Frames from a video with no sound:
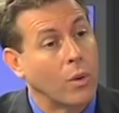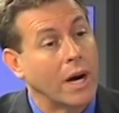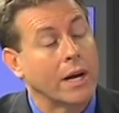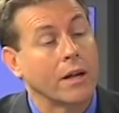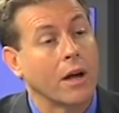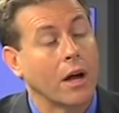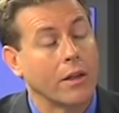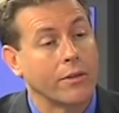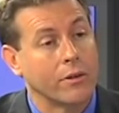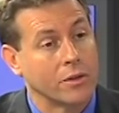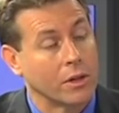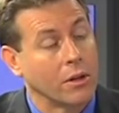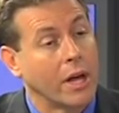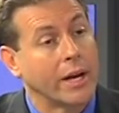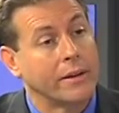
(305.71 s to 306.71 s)
why there's a
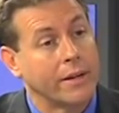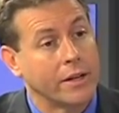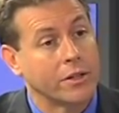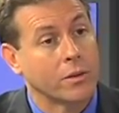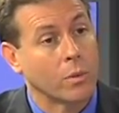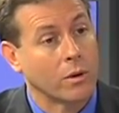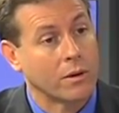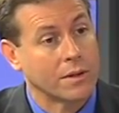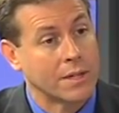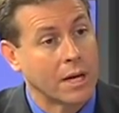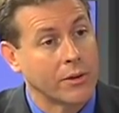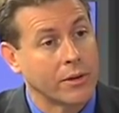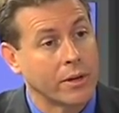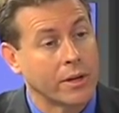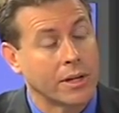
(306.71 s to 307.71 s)
lot of denture wearers out there,